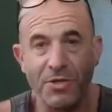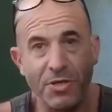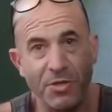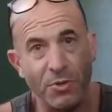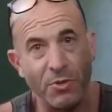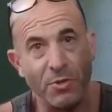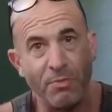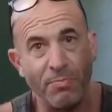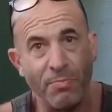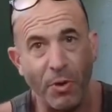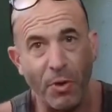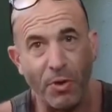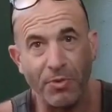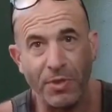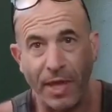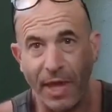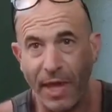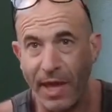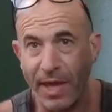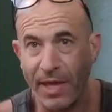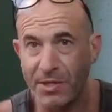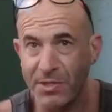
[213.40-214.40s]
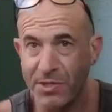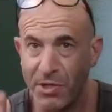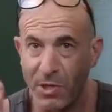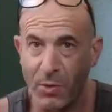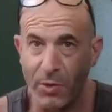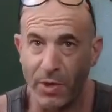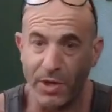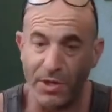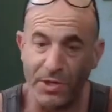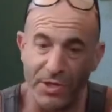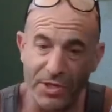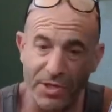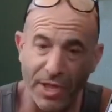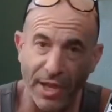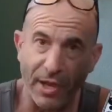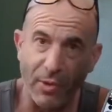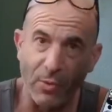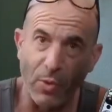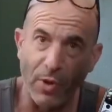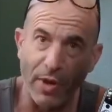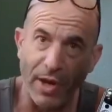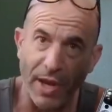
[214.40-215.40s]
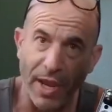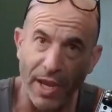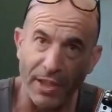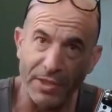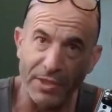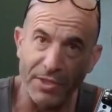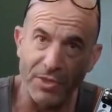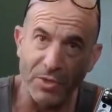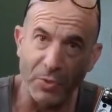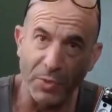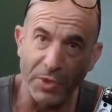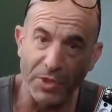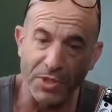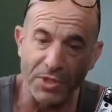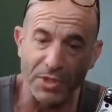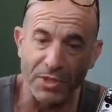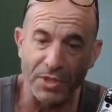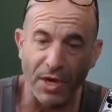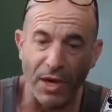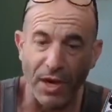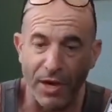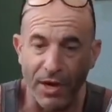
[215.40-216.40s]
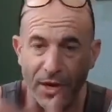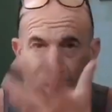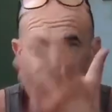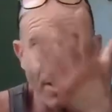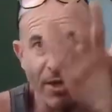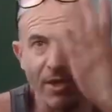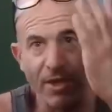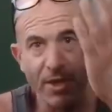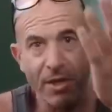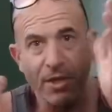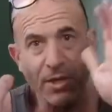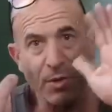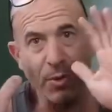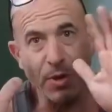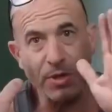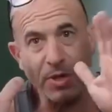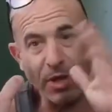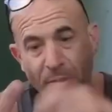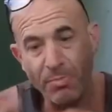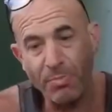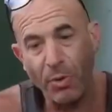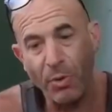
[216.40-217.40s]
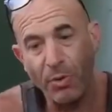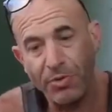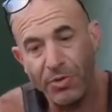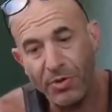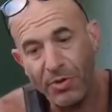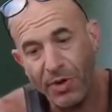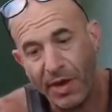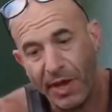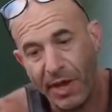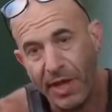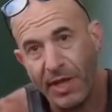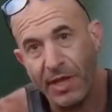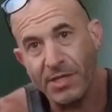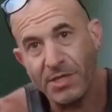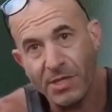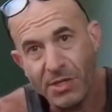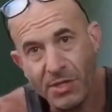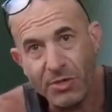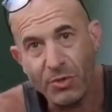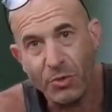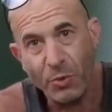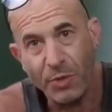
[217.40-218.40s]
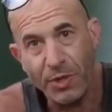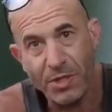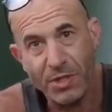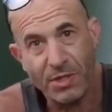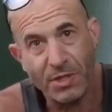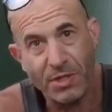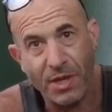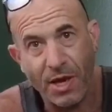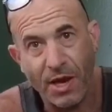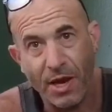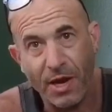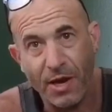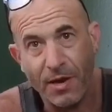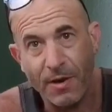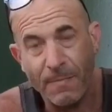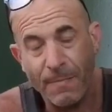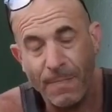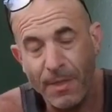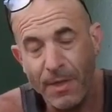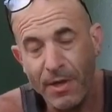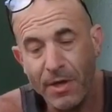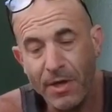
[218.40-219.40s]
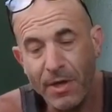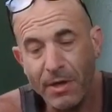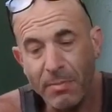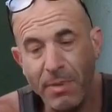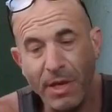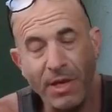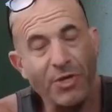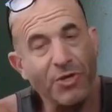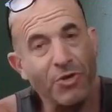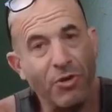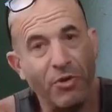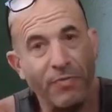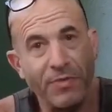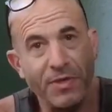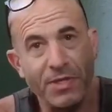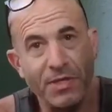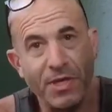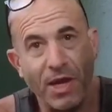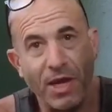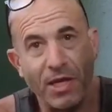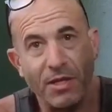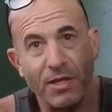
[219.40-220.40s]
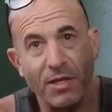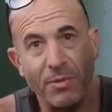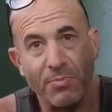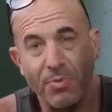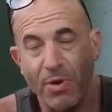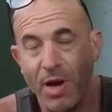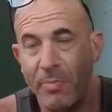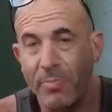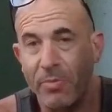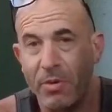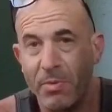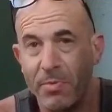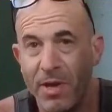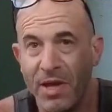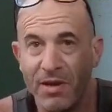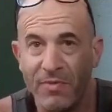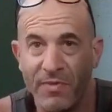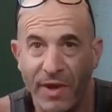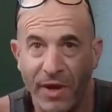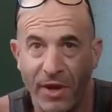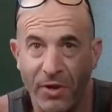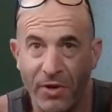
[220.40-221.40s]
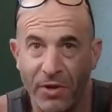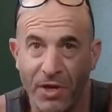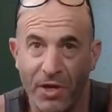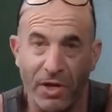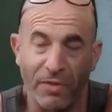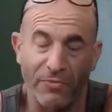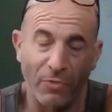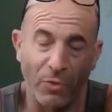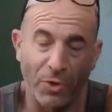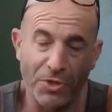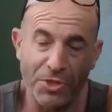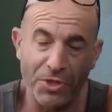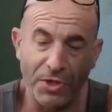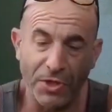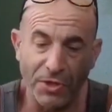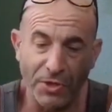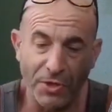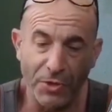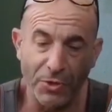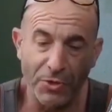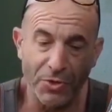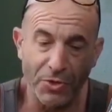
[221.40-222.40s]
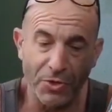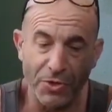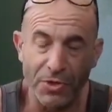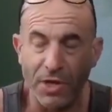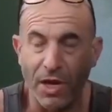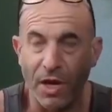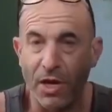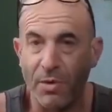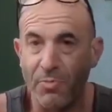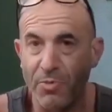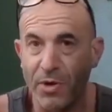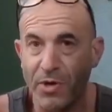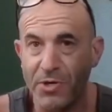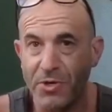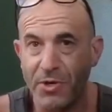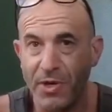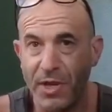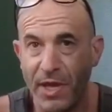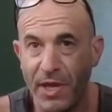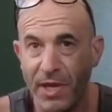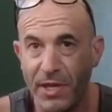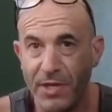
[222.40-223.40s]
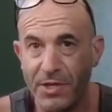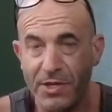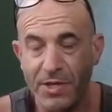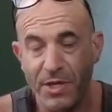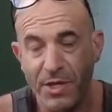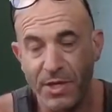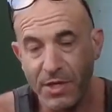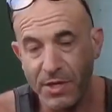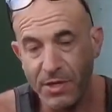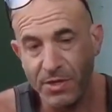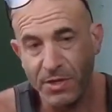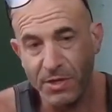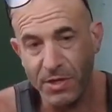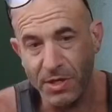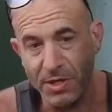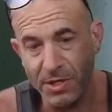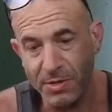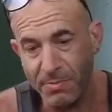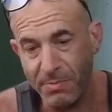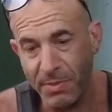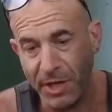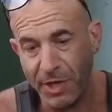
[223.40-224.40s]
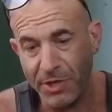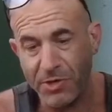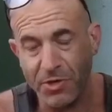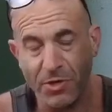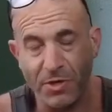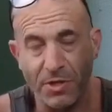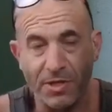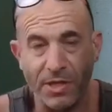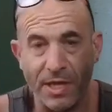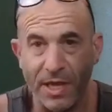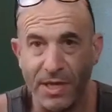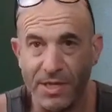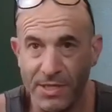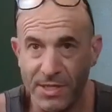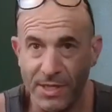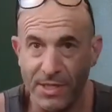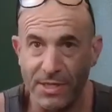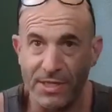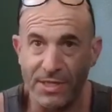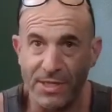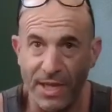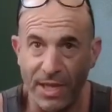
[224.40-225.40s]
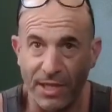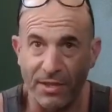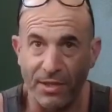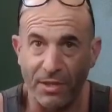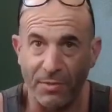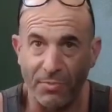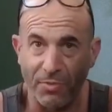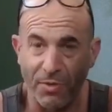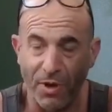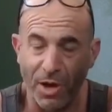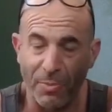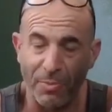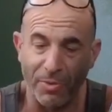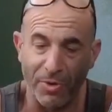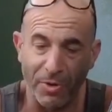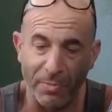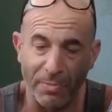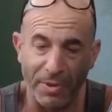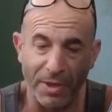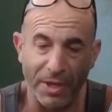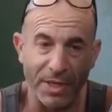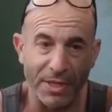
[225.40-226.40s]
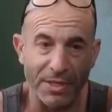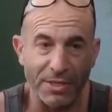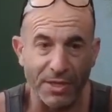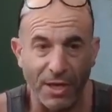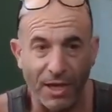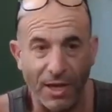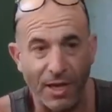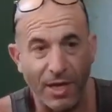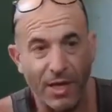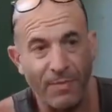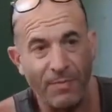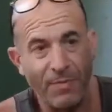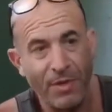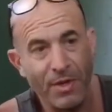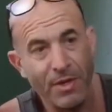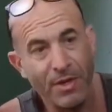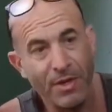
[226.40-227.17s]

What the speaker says: is with both hands. You don't want to just take one hand and squeeze the tire. You want to take both your hands and squeeze the tire. Make sure if it's got the proper amount of air in it. Of course, you can use your tire pressure gauge to make sure that it's set to the proper PSI.